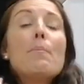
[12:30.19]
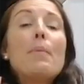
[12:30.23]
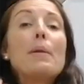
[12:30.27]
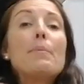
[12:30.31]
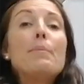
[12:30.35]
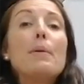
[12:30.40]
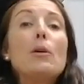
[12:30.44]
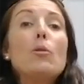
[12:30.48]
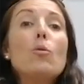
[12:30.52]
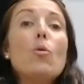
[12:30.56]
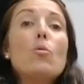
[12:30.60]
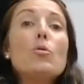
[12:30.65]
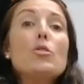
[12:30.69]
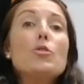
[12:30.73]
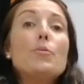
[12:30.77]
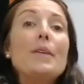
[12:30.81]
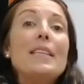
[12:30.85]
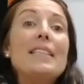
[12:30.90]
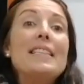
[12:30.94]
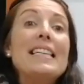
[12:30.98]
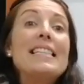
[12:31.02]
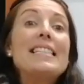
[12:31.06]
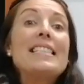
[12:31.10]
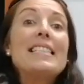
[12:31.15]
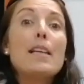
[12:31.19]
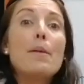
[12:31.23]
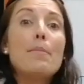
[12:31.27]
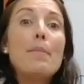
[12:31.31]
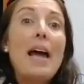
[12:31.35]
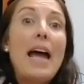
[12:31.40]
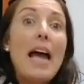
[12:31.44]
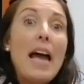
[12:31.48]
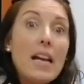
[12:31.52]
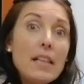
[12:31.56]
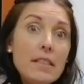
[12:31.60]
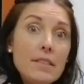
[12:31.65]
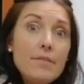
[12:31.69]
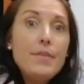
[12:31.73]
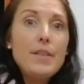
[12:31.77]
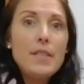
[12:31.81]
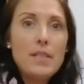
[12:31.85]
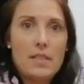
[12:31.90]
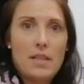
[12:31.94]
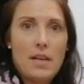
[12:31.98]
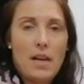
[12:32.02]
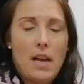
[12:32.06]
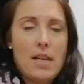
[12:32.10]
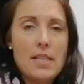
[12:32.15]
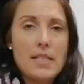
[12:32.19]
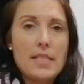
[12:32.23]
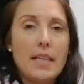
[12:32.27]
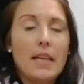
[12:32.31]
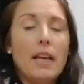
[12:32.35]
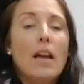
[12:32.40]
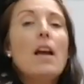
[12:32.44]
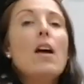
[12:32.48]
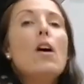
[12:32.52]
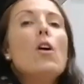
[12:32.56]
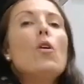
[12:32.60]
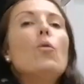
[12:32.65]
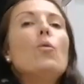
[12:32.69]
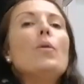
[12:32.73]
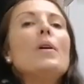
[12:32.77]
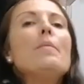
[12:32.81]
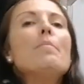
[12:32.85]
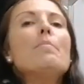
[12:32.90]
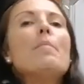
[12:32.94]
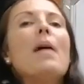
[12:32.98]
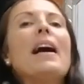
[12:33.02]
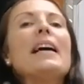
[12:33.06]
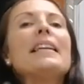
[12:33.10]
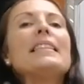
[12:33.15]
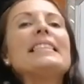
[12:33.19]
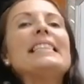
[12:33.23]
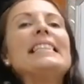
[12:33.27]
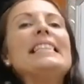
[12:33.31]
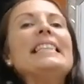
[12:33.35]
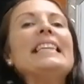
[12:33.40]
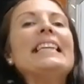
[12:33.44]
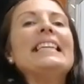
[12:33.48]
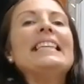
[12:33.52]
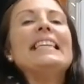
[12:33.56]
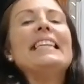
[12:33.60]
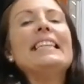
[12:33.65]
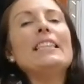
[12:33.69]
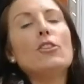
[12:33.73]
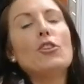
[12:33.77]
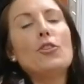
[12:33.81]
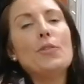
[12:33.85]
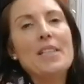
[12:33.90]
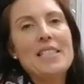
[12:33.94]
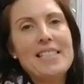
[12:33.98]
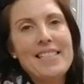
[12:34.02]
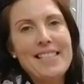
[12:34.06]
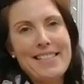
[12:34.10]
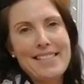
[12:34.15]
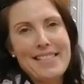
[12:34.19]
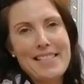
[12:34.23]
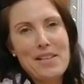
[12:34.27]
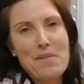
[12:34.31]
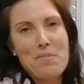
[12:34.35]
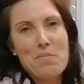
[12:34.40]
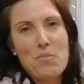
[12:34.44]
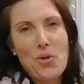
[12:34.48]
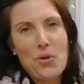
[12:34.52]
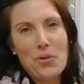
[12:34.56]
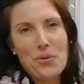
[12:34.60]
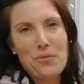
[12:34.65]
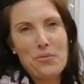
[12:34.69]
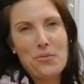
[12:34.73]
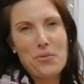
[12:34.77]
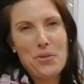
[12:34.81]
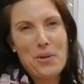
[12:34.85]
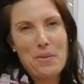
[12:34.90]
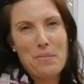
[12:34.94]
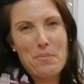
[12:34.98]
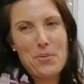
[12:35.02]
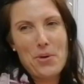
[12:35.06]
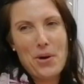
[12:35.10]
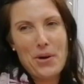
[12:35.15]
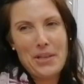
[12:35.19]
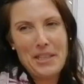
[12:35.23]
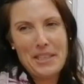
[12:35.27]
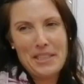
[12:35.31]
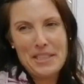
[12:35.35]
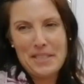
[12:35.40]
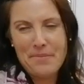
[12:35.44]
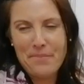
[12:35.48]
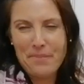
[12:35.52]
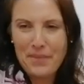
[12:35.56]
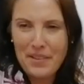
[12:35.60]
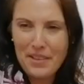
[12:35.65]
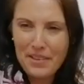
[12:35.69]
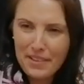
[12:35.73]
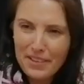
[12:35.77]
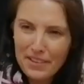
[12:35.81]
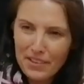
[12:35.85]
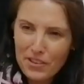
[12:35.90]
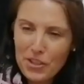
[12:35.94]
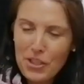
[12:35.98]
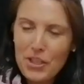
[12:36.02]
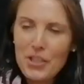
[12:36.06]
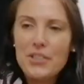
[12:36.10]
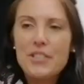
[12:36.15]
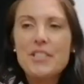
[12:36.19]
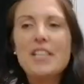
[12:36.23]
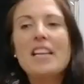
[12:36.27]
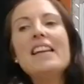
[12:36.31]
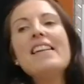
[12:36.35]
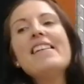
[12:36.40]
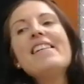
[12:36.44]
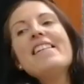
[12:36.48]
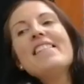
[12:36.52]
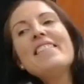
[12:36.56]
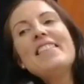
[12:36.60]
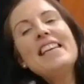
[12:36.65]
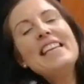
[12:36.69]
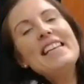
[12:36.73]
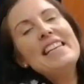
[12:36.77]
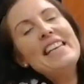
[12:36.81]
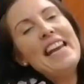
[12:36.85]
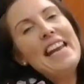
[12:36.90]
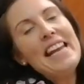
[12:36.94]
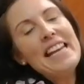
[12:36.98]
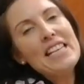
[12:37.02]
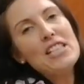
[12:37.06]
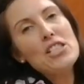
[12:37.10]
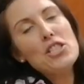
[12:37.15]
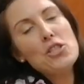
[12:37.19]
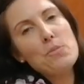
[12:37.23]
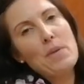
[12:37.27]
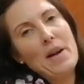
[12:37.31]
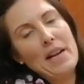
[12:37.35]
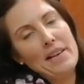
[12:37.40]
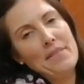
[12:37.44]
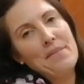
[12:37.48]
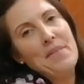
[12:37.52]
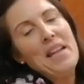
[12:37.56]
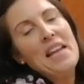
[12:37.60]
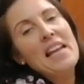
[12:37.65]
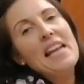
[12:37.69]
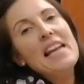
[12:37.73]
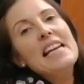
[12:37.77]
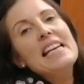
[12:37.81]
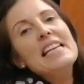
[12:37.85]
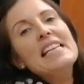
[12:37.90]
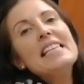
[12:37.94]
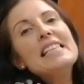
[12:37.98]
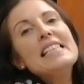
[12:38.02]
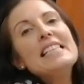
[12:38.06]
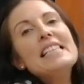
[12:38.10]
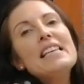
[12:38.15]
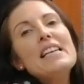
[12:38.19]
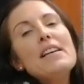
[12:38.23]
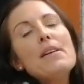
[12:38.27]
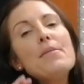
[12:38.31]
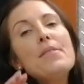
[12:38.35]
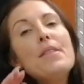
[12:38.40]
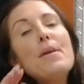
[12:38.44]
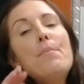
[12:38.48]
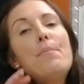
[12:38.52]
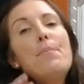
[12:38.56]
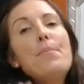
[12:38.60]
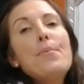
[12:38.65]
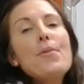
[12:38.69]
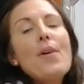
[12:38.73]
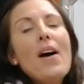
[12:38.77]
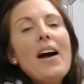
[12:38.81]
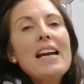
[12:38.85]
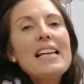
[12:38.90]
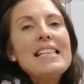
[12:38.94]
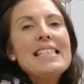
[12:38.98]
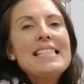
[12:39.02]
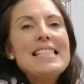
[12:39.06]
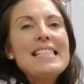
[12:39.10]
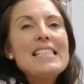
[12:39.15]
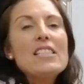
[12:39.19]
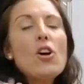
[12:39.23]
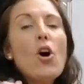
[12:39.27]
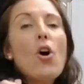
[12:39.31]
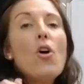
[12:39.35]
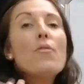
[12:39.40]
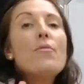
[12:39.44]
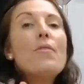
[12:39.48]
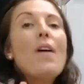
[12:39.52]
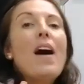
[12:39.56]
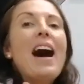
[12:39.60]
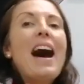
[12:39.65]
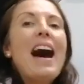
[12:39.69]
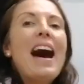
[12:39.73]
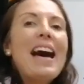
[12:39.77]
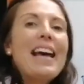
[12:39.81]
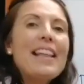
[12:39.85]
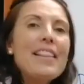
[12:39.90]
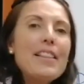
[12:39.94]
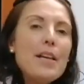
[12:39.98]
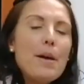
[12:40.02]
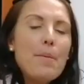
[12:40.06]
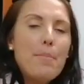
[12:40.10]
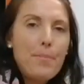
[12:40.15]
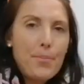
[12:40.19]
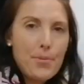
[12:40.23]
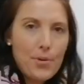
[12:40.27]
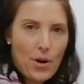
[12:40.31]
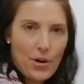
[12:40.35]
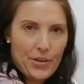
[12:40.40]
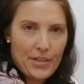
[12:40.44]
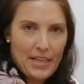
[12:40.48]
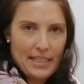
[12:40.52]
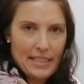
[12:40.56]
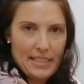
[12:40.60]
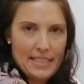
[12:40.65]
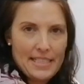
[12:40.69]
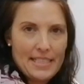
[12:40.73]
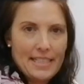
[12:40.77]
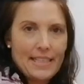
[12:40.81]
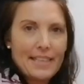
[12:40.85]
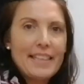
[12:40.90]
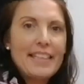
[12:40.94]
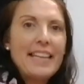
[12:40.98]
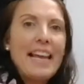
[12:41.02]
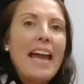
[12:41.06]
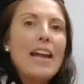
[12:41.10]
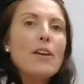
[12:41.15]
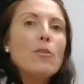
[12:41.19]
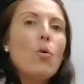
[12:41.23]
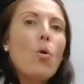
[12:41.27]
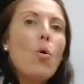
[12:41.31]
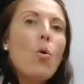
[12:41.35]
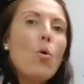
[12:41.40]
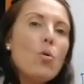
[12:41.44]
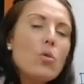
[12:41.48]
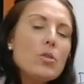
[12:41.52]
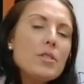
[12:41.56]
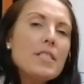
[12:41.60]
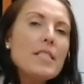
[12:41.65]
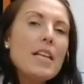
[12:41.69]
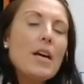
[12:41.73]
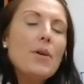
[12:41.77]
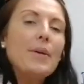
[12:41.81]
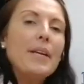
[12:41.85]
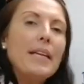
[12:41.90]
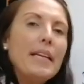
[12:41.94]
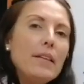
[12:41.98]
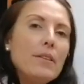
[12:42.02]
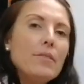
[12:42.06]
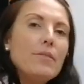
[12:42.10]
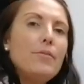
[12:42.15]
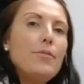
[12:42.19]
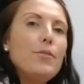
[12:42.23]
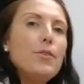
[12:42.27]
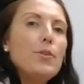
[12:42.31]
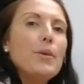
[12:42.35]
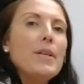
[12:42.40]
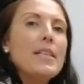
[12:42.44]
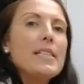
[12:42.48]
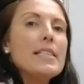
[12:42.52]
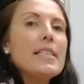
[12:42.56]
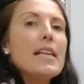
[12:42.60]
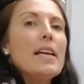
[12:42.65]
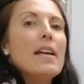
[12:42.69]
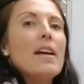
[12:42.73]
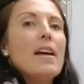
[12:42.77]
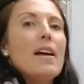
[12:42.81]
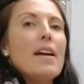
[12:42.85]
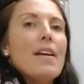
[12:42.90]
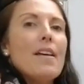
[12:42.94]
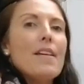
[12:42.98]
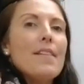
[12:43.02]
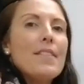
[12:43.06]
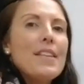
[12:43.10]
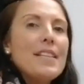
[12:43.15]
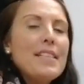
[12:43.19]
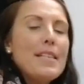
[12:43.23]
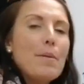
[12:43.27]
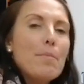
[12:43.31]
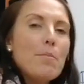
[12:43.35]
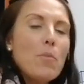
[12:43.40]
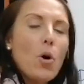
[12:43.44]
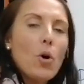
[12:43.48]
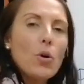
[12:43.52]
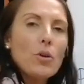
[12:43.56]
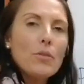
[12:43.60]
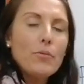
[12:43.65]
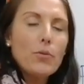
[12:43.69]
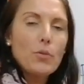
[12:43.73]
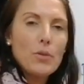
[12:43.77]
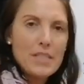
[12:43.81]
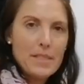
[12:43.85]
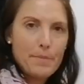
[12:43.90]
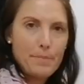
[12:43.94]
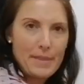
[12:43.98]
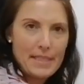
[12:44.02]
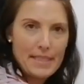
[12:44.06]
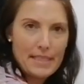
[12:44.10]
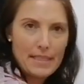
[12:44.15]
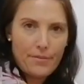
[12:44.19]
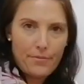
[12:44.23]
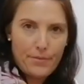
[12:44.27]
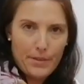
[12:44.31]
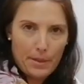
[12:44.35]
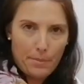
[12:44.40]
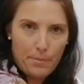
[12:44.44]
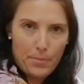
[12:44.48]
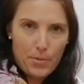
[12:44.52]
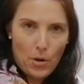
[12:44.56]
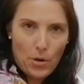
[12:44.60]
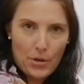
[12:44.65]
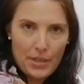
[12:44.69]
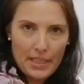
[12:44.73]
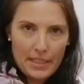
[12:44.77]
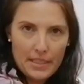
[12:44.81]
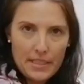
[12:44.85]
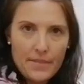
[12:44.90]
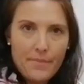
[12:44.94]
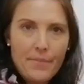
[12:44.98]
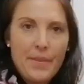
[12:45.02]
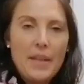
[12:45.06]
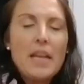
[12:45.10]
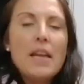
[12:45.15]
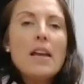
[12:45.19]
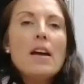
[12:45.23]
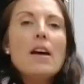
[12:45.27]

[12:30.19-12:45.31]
but because we did some advertising, we might see an increase in the demand for the product. Good. The next one. The prices of other products can also influence the demand for a specific product.